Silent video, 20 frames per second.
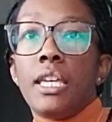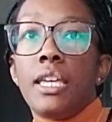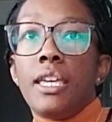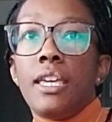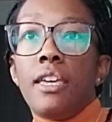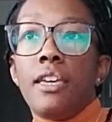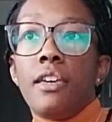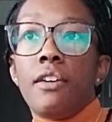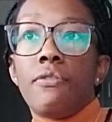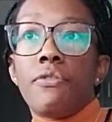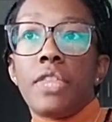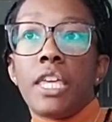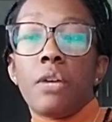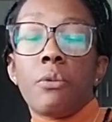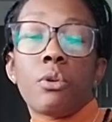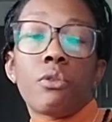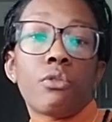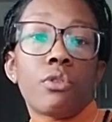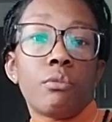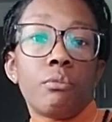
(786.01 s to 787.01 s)
If they
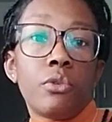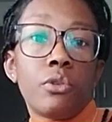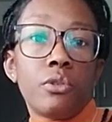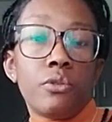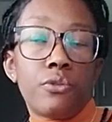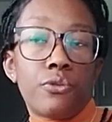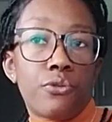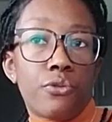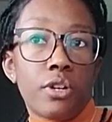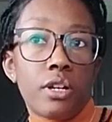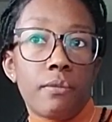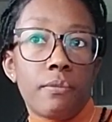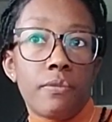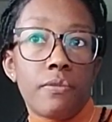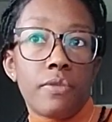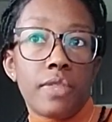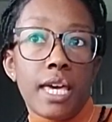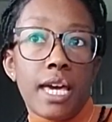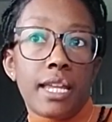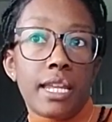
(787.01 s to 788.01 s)
were removed
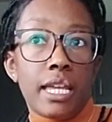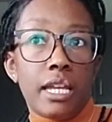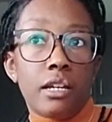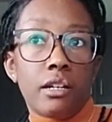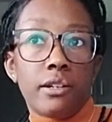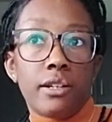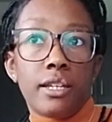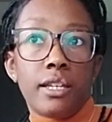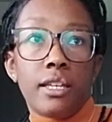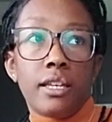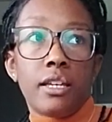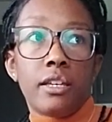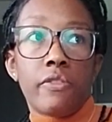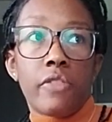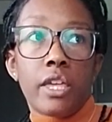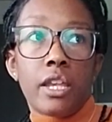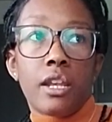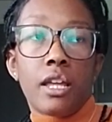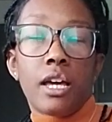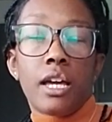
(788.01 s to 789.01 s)
from that area,
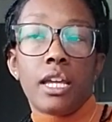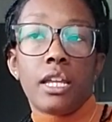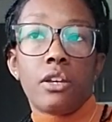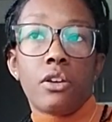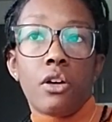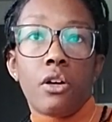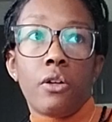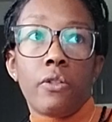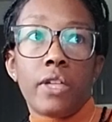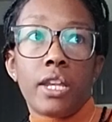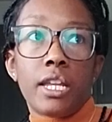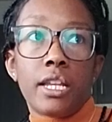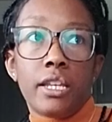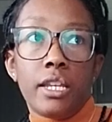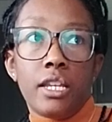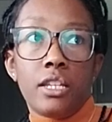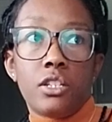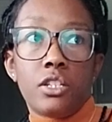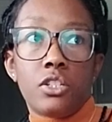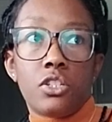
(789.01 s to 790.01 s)
then I know that I
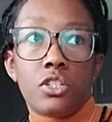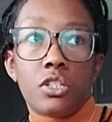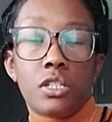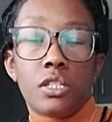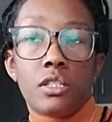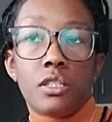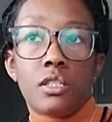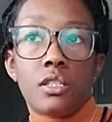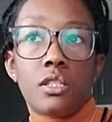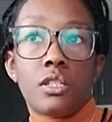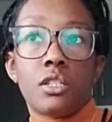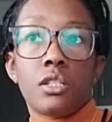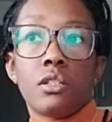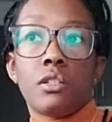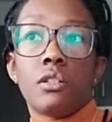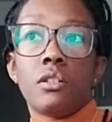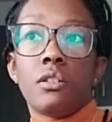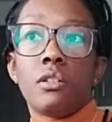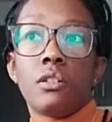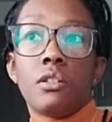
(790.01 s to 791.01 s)
need to just
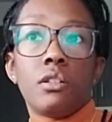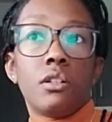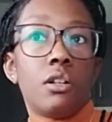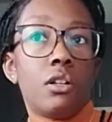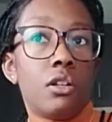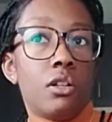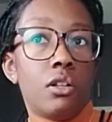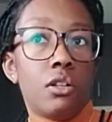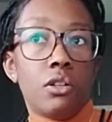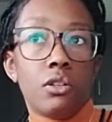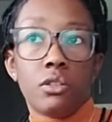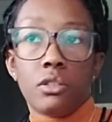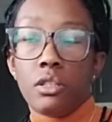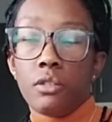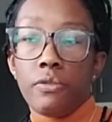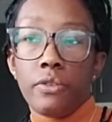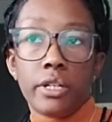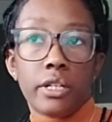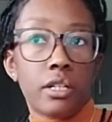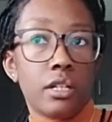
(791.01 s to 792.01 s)
hold the
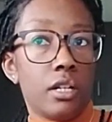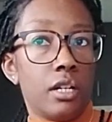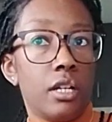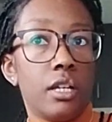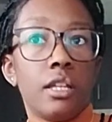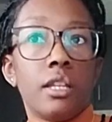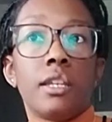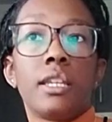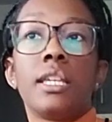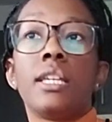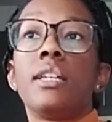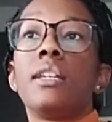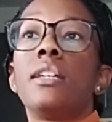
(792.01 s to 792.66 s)
fuck on,